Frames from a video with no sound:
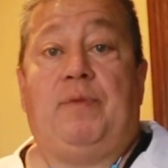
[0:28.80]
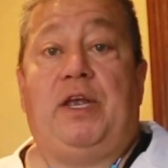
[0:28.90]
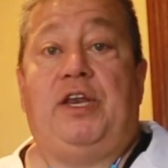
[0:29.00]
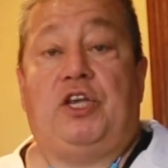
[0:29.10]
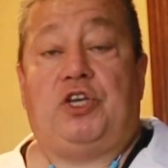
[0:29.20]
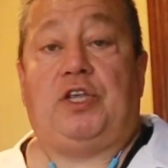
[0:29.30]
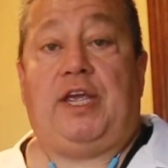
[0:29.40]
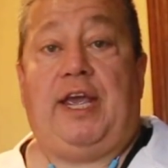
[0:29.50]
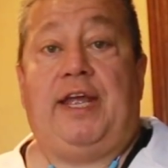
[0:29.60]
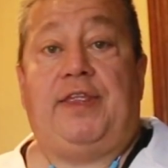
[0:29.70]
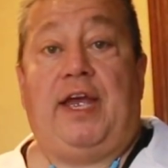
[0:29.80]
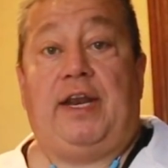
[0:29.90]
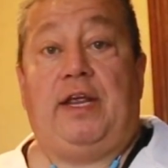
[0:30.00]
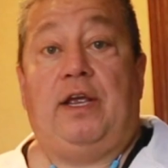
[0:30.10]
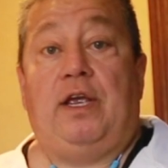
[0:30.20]
initially, and
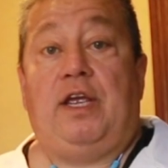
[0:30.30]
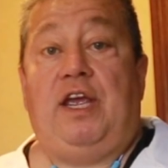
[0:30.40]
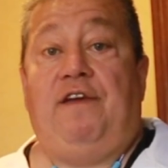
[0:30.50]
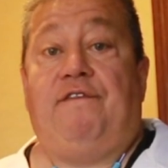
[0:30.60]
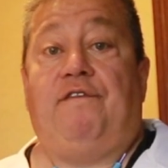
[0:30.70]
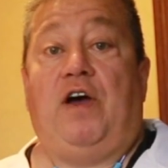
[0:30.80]
then if